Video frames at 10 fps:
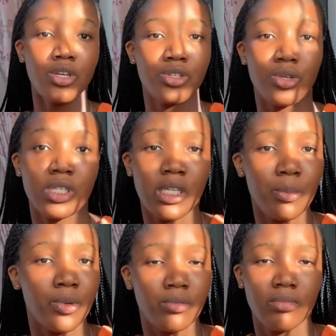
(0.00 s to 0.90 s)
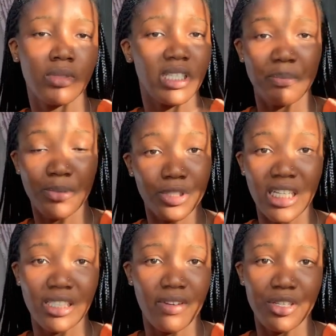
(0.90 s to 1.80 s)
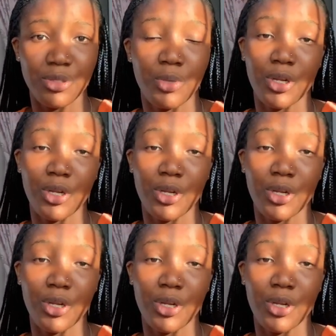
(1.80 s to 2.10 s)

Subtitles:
So simple, the process is very simple.